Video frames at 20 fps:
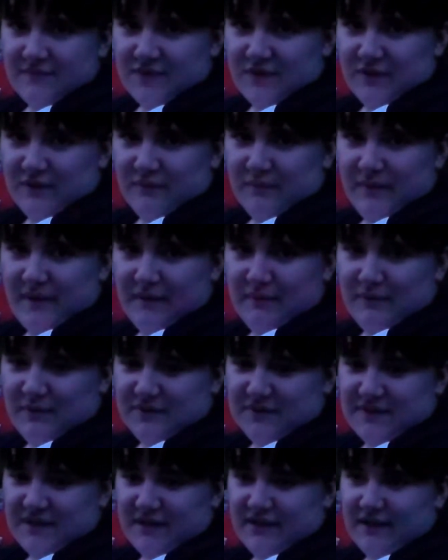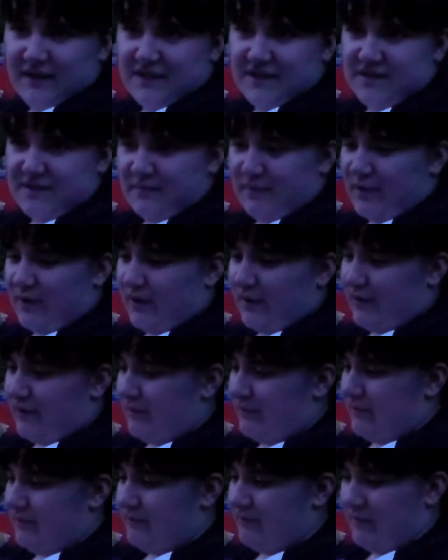So we will see you guys
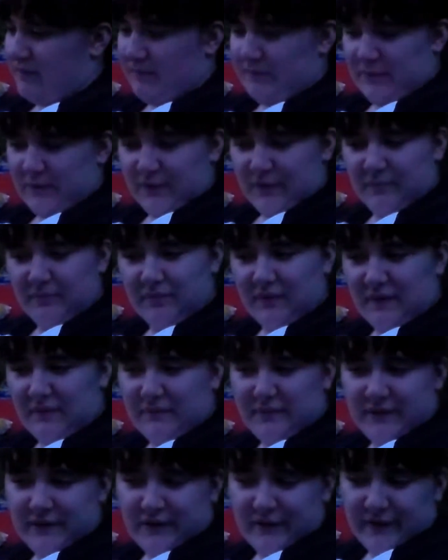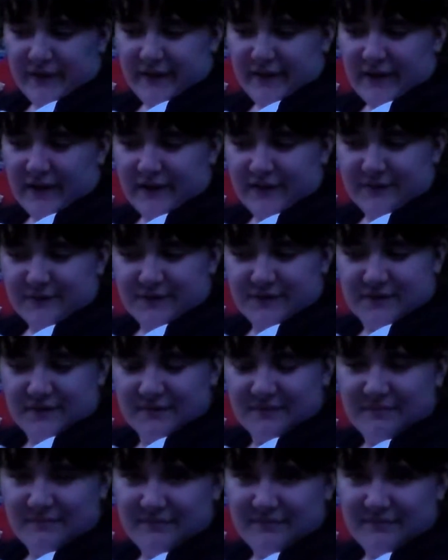tomorrow when we're probably cooking eggs.